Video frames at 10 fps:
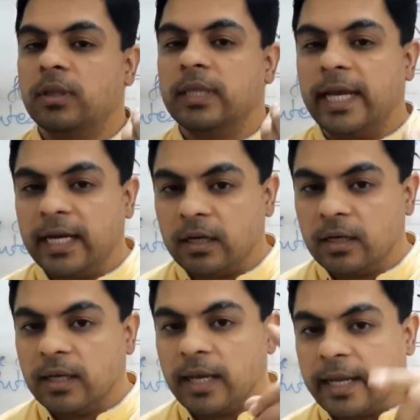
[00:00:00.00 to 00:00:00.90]

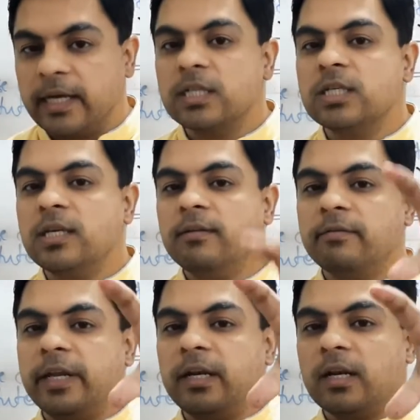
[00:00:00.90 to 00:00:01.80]
That energy,
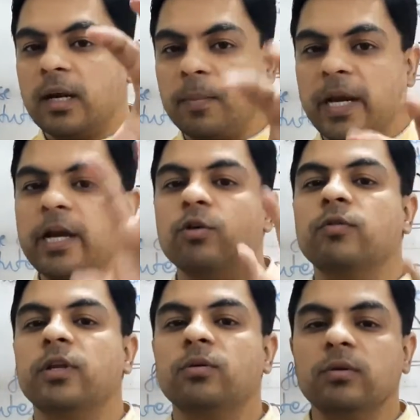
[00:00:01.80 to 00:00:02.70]
when applied
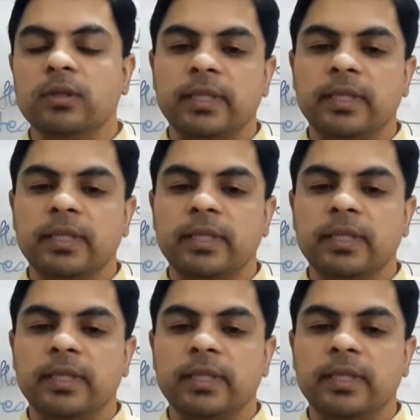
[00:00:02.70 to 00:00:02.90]
over you,